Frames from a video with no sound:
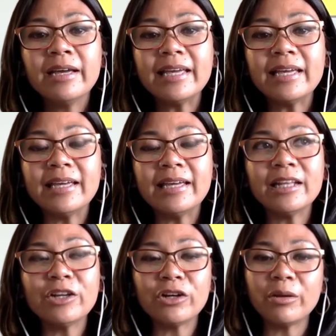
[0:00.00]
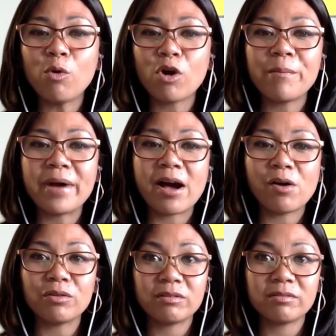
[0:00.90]
in learning more
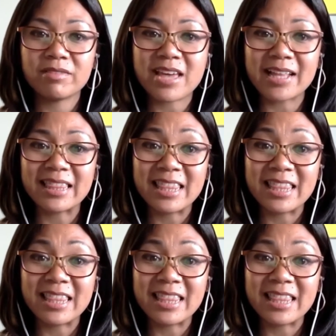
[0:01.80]
about that